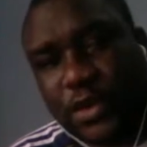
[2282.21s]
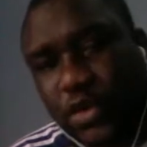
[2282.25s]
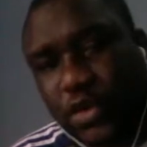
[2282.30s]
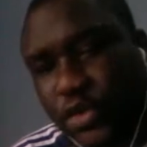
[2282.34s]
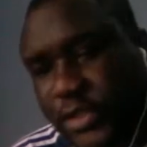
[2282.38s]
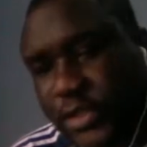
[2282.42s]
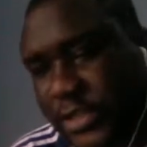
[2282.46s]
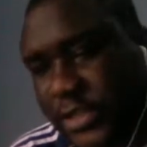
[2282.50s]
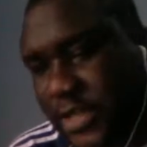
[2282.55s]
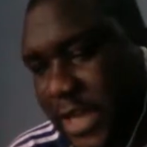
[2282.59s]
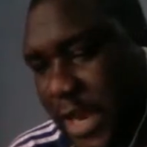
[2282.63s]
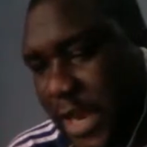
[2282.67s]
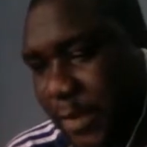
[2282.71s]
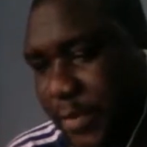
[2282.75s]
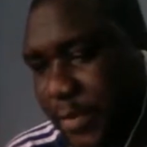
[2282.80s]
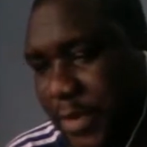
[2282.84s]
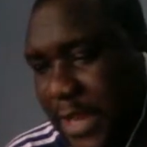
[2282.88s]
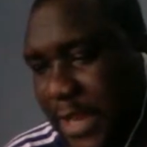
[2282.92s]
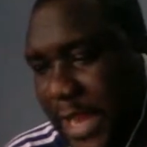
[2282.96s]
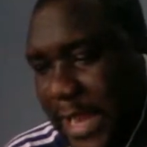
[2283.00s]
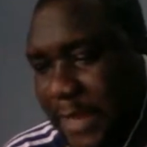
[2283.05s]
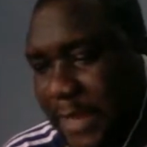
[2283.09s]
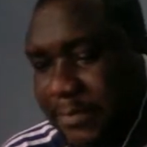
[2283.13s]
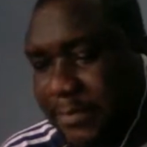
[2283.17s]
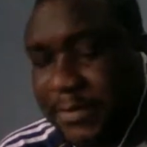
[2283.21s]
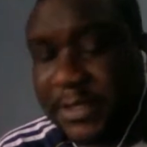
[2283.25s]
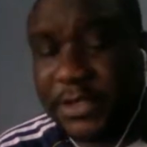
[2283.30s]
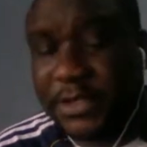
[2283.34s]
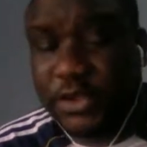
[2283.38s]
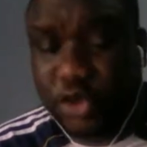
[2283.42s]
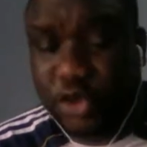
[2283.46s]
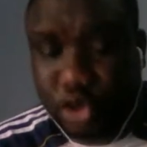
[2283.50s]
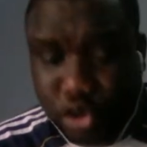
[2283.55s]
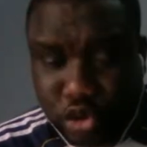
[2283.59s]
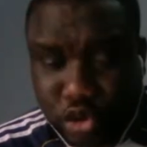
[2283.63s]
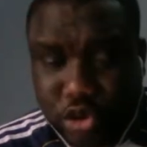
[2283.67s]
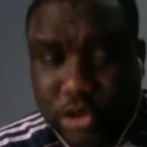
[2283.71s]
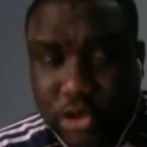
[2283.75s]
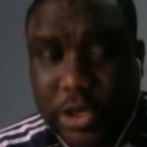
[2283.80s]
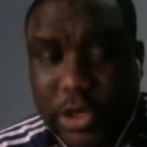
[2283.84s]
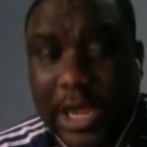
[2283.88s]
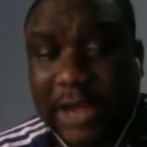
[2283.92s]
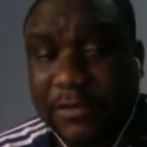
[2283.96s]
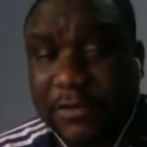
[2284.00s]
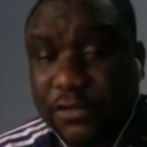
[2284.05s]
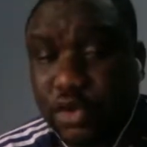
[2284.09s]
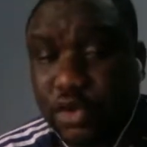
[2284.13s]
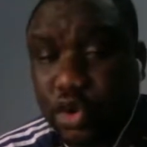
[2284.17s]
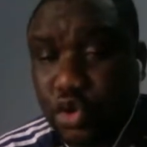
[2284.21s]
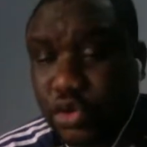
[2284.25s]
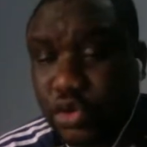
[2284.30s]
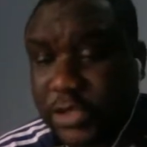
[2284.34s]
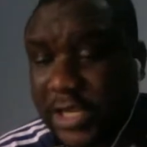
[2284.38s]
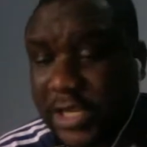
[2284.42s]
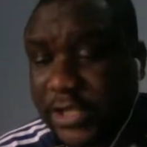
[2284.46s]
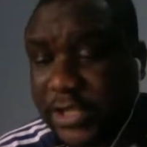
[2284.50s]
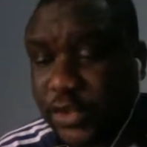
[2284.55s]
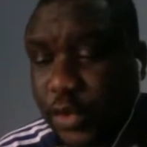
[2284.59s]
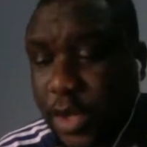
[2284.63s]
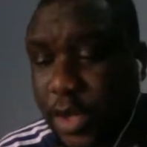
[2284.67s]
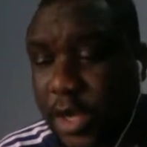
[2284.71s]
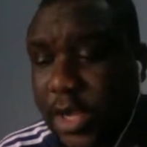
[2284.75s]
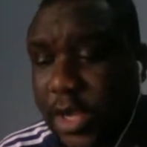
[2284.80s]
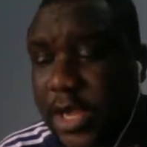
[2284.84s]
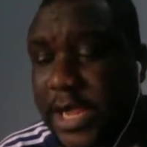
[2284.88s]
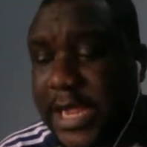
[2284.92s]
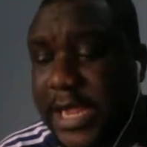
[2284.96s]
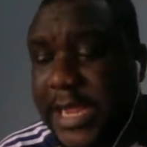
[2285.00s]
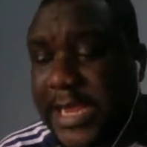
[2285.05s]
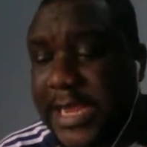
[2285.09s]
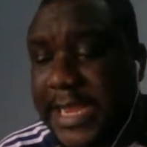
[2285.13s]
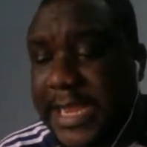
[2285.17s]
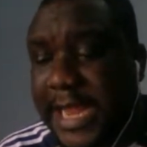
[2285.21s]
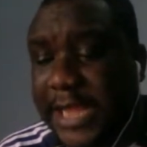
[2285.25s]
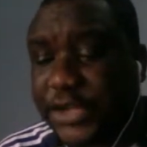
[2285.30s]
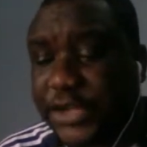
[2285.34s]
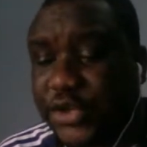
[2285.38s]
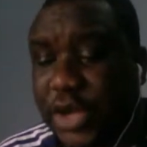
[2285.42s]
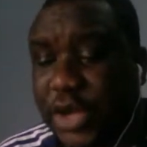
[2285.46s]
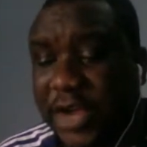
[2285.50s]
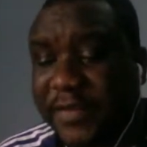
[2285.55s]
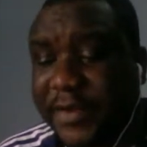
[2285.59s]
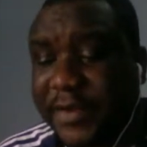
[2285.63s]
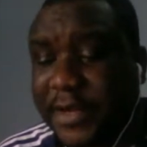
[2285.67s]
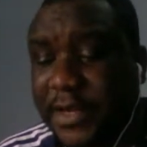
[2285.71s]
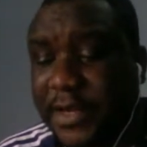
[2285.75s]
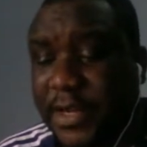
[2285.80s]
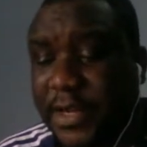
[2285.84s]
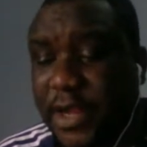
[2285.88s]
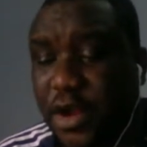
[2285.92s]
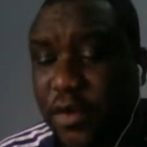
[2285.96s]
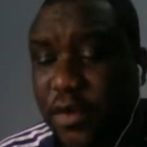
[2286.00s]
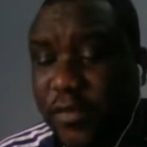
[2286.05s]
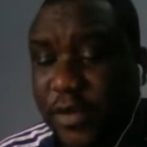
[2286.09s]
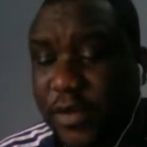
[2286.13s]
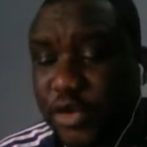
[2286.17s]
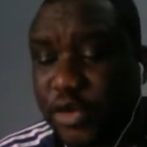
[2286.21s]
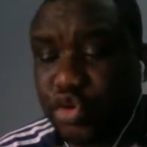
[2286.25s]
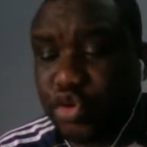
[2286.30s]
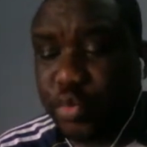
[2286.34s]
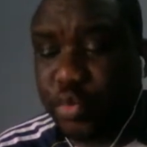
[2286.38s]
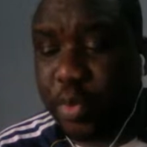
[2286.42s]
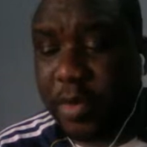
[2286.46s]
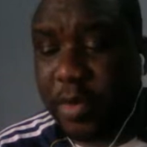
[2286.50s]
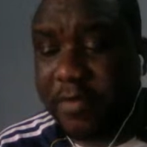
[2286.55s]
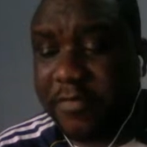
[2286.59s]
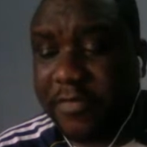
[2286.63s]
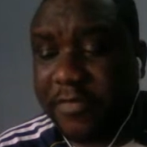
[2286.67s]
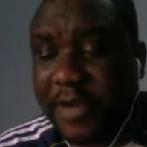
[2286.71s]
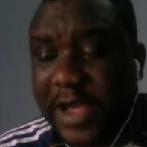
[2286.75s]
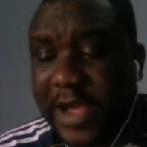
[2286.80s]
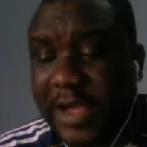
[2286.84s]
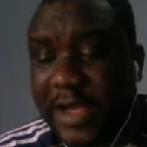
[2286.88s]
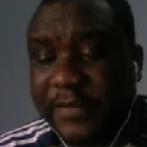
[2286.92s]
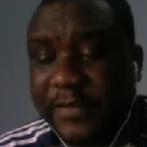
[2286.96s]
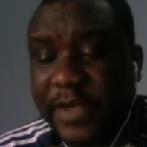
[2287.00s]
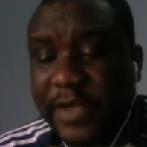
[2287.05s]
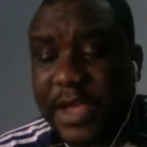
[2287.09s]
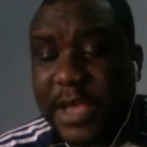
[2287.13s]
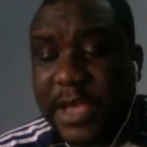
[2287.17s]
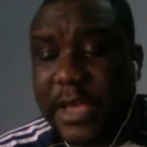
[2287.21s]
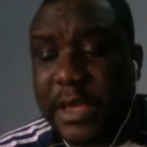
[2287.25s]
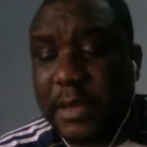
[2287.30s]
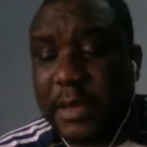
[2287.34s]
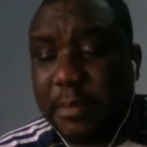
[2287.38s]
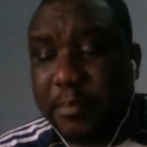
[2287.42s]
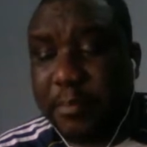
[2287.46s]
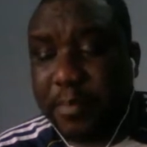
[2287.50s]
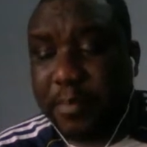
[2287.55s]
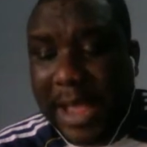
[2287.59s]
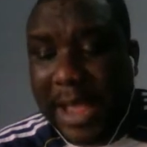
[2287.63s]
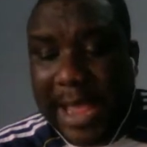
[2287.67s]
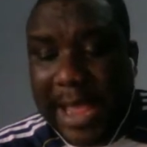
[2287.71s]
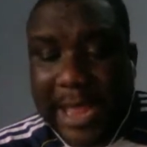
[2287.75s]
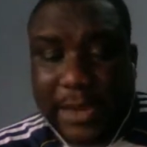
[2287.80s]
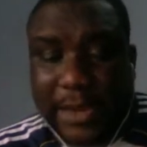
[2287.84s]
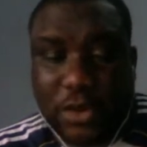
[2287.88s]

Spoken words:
hosting RB Leipzig should have goals as well. That should have another over 2.5. Bayern